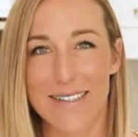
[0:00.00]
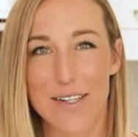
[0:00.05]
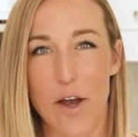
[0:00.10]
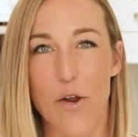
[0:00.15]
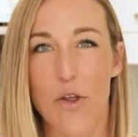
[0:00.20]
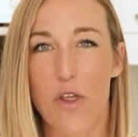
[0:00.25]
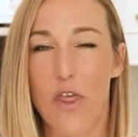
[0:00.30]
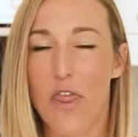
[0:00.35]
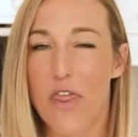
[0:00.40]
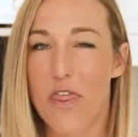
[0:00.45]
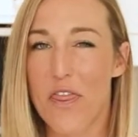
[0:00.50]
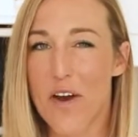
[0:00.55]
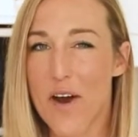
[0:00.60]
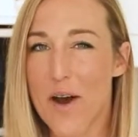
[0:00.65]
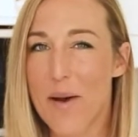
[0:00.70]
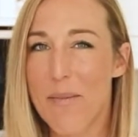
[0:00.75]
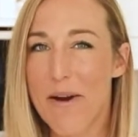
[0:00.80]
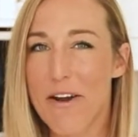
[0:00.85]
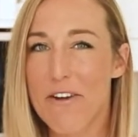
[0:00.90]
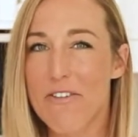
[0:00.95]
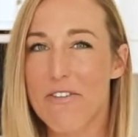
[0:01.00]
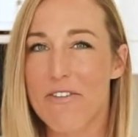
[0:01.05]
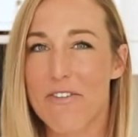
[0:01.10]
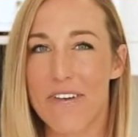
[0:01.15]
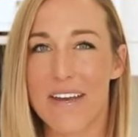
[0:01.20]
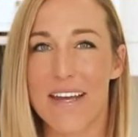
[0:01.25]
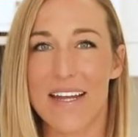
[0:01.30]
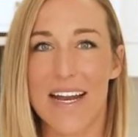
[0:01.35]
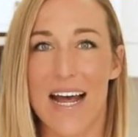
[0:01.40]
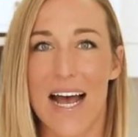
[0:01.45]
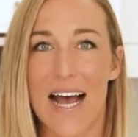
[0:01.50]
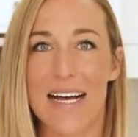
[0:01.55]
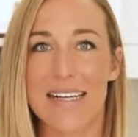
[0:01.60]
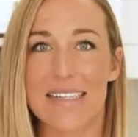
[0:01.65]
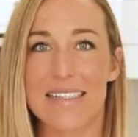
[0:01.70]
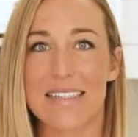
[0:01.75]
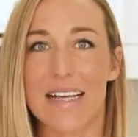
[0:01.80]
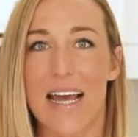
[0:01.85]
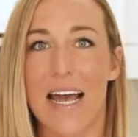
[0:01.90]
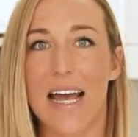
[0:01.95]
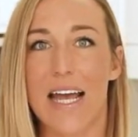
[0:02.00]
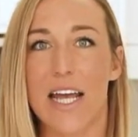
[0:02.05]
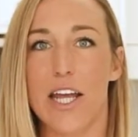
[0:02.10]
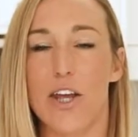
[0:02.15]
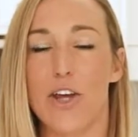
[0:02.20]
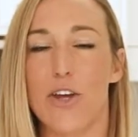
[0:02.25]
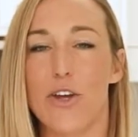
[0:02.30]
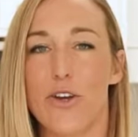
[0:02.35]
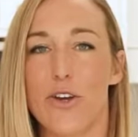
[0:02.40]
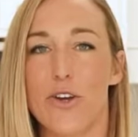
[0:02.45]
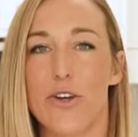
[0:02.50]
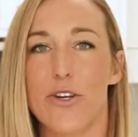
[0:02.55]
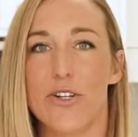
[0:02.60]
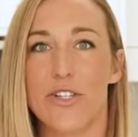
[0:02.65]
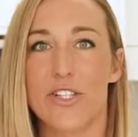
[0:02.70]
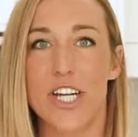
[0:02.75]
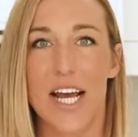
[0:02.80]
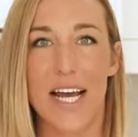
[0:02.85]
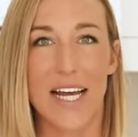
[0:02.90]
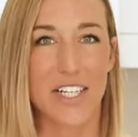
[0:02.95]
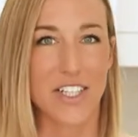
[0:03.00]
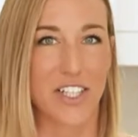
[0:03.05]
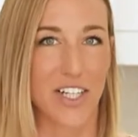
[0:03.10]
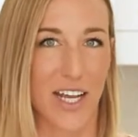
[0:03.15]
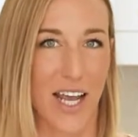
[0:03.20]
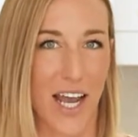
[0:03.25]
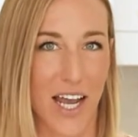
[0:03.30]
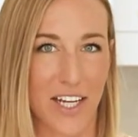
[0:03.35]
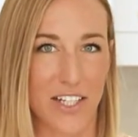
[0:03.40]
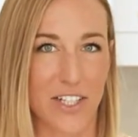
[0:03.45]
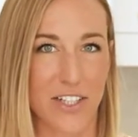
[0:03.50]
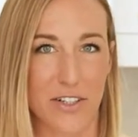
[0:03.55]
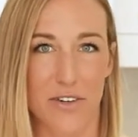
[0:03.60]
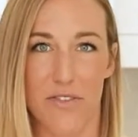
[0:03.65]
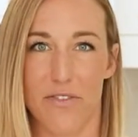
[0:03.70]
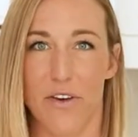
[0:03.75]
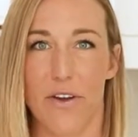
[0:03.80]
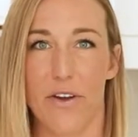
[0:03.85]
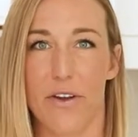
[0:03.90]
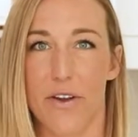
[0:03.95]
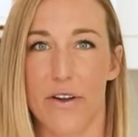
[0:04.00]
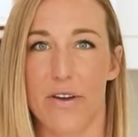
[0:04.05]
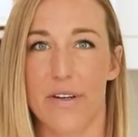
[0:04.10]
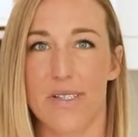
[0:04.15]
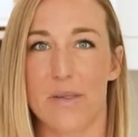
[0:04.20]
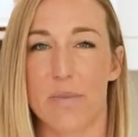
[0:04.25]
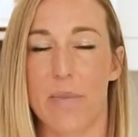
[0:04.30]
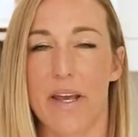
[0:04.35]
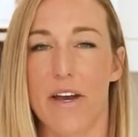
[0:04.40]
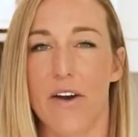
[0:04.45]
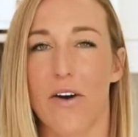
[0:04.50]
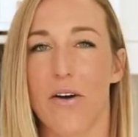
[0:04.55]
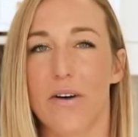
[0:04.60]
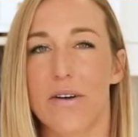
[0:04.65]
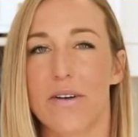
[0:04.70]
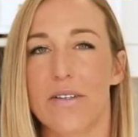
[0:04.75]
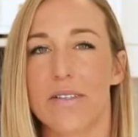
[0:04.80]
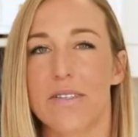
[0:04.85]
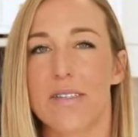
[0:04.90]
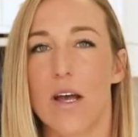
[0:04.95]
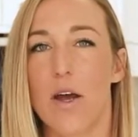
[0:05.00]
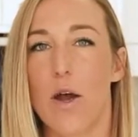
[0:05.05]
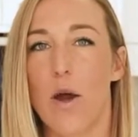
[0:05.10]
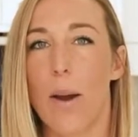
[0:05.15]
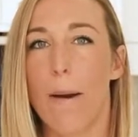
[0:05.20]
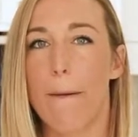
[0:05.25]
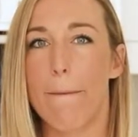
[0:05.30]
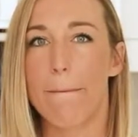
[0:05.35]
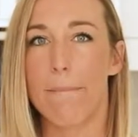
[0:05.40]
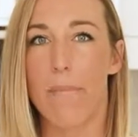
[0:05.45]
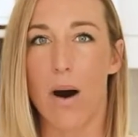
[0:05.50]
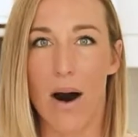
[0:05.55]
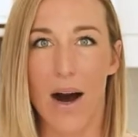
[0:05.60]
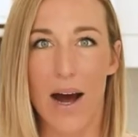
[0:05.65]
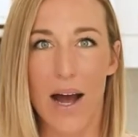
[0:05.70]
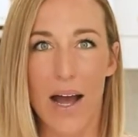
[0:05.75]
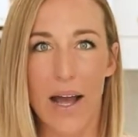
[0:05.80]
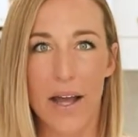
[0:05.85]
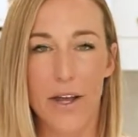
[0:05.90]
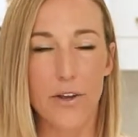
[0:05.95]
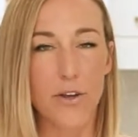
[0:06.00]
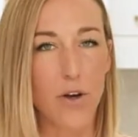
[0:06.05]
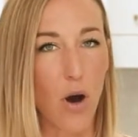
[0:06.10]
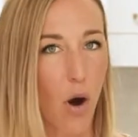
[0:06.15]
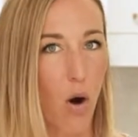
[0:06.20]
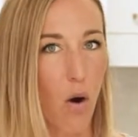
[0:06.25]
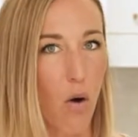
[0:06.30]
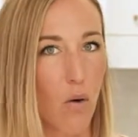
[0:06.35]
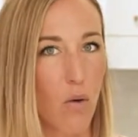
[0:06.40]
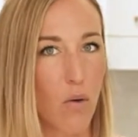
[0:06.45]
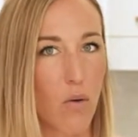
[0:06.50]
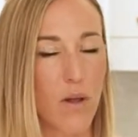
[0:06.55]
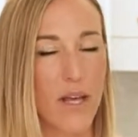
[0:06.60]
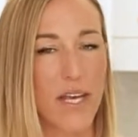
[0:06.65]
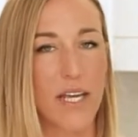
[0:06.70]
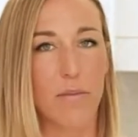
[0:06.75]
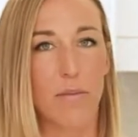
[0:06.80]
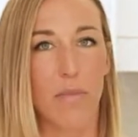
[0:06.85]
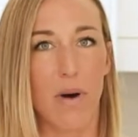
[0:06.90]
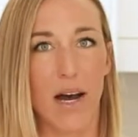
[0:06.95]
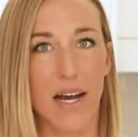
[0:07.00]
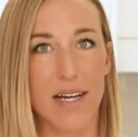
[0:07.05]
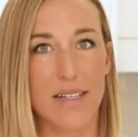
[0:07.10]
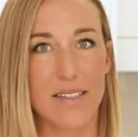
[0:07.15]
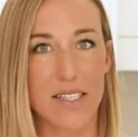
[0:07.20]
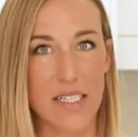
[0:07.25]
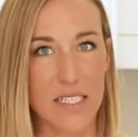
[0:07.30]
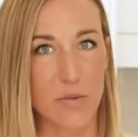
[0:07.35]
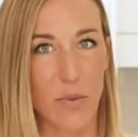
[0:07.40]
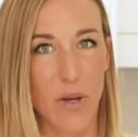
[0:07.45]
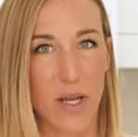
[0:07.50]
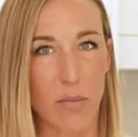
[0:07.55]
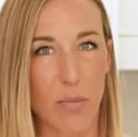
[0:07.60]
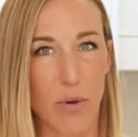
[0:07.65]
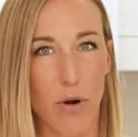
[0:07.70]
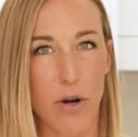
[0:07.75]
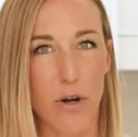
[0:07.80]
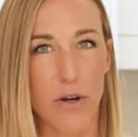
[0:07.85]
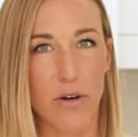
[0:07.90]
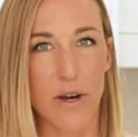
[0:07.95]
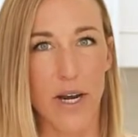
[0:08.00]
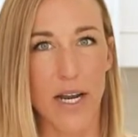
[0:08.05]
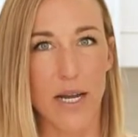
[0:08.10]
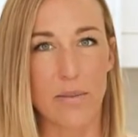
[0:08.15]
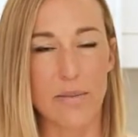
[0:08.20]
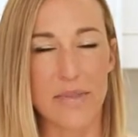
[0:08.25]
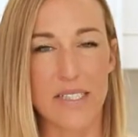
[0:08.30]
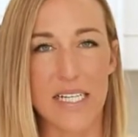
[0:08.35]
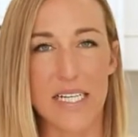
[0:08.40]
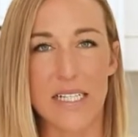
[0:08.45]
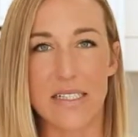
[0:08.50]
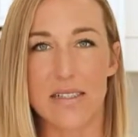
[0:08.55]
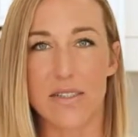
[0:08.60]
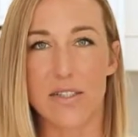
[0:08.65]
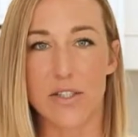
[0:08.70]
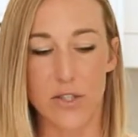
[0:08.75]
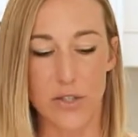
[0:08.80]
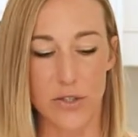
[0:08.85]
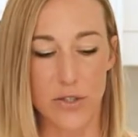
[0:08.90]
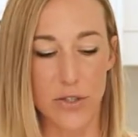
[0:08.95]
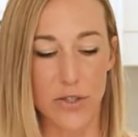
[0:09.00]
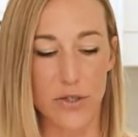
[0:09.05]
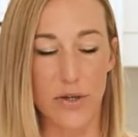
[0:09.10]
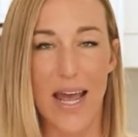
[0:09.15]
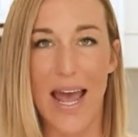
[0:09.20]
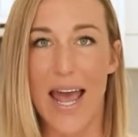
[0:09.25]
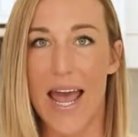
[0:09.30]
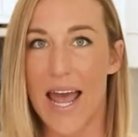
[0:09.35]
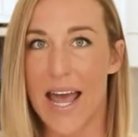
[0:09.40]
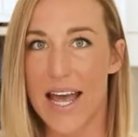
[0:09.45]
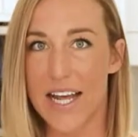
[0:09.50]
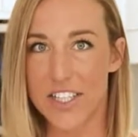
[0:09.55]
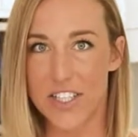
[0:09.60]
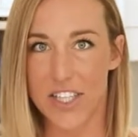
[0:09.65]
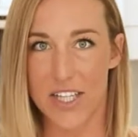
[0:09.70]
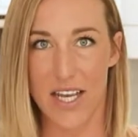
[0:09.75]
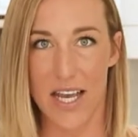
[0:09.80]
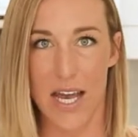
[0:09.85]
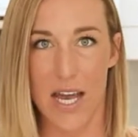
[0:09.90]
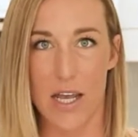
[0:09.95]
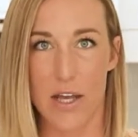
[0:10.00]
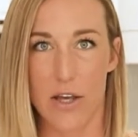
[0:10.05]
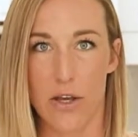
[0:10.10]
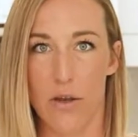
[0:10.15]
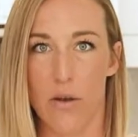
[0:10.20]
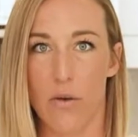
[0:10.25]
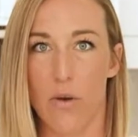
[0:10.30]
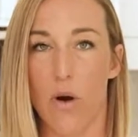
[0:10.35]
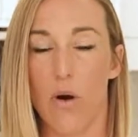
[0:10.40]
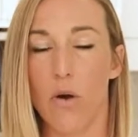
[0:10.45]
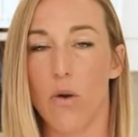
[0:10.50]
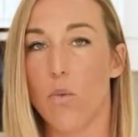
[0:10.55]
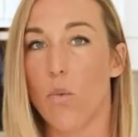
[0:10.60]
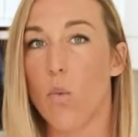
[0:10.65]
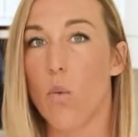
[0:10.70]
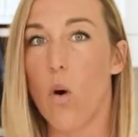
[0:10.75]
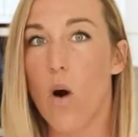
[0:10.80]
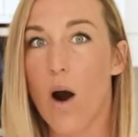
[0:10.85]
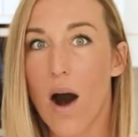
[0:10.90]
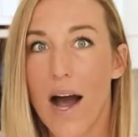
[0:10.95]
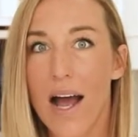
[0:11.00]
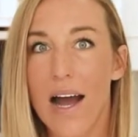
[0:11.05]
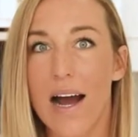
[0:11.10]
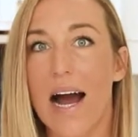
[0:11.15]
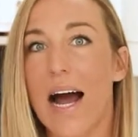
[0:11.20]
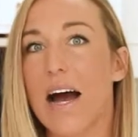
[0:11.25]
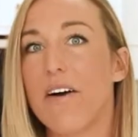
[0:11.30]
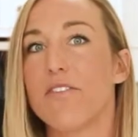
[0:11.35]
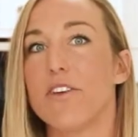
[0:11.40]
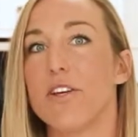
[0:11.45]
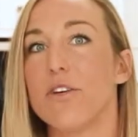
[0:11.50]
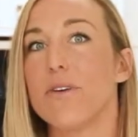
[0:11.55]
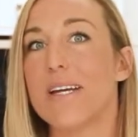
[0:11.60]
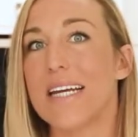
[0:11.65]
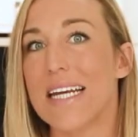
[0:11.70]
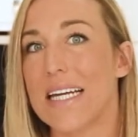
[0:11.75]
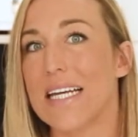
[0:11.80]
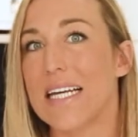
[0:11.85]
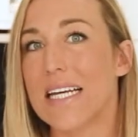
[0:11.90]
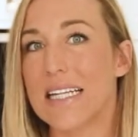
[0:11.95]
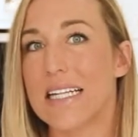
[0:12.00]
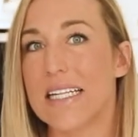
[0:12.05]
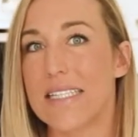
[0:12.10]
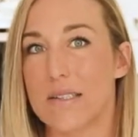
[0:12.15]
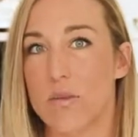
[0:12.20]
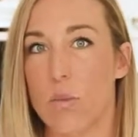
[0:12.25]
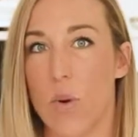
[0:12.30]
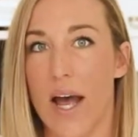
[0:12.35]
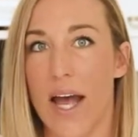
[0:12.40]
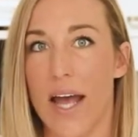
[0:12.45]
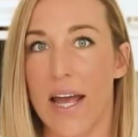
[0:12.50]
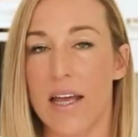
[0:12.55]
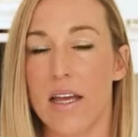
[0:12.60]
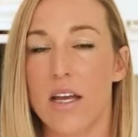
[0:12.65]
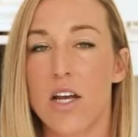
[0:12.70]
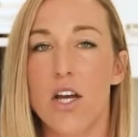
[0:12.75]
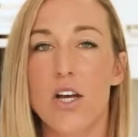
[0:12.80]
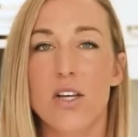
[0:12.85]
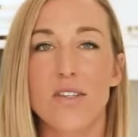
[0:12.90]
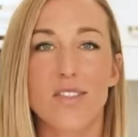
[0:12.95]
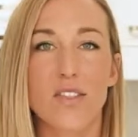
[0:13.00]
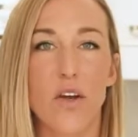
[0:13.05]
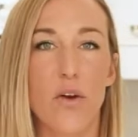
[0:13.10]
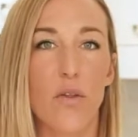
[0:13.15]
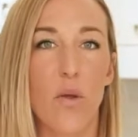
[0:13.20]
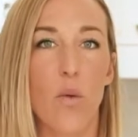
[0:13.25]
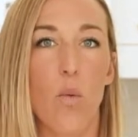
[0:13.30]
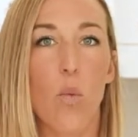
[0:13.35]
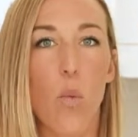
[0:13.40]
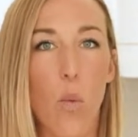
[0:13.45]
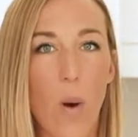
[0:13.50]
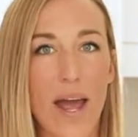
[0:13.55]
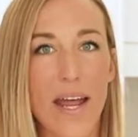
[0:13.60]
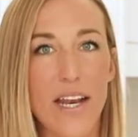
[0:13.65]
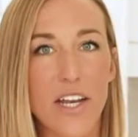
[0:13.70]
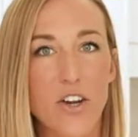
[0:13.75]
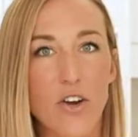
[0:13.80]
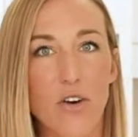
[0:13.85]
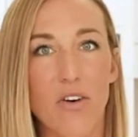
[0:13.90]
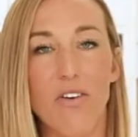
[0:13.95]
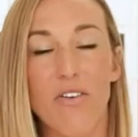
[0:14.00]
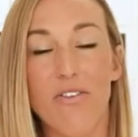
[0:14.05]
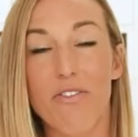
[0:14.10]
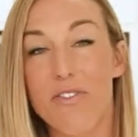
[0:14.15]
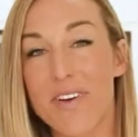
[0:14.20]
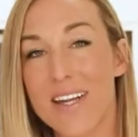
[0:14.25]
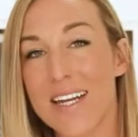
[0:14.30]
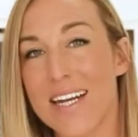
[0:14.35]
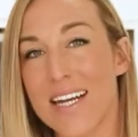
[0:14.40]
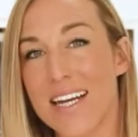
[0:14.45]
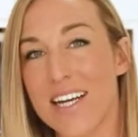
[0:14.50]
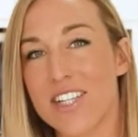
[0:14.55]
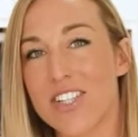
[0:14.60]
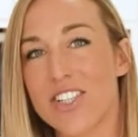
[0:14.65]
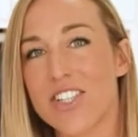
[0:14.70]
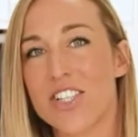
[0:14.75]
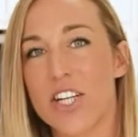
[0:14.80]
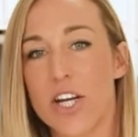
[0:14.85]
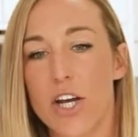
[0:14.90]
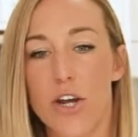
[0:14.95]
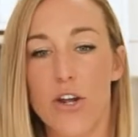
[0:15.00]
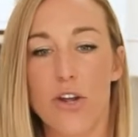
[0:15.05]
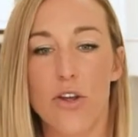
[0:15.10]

So ThermoFit has a huge education focus because my goal in my 6-week programs is to educate you on why I have you eating this way so that when you're finished,